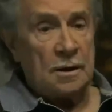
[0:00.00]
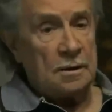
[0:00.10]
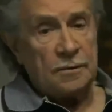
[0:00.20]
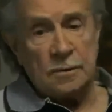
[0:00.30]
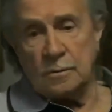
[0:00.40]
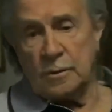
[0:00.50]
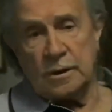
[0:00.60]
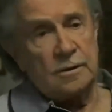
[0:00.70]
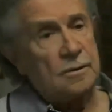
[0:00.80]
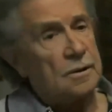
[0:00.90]
And if you don't
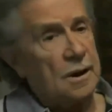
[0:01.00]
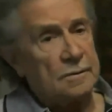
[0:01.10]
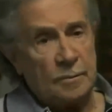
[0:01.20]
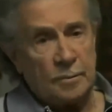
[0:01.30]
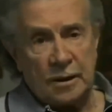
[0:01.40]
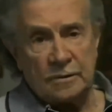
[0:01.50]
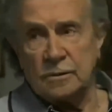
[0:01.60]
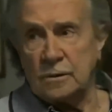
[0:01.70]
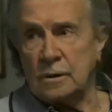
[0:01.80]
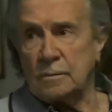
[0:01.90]
make it, you're going to have to pass
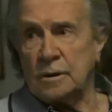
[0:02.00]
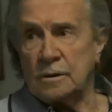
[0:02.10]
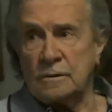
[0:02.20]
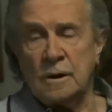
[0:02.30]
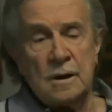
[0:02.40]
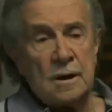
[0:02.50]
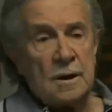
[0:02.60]
it on, because